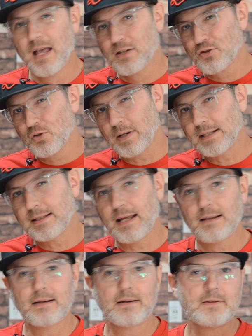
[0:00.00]

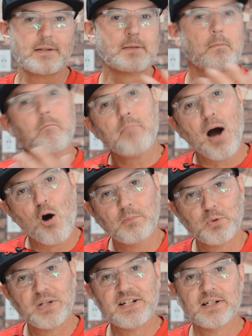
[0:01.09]
Storytellers, palm
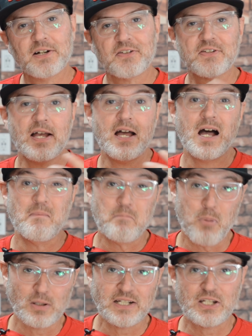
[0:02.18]
readers,
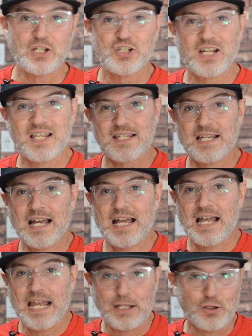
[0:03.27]
politicians,
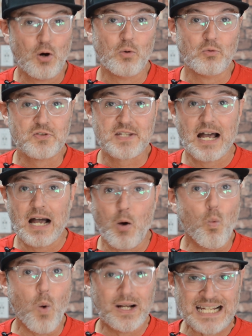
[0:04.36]
and those
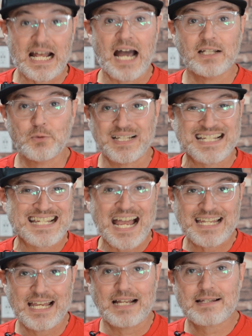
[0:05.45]
1-800
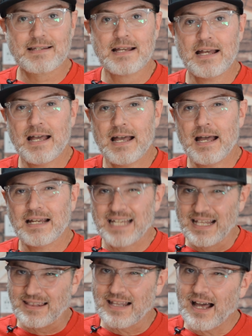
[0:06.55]
psychics
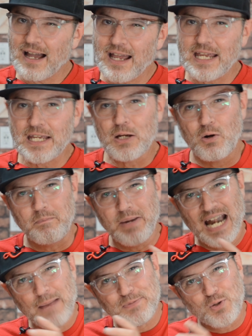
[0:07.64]
can lie or
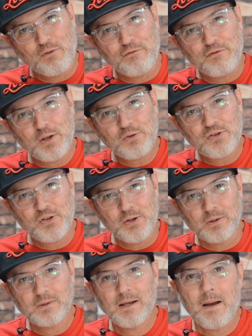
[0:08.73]
perhaps confuse you.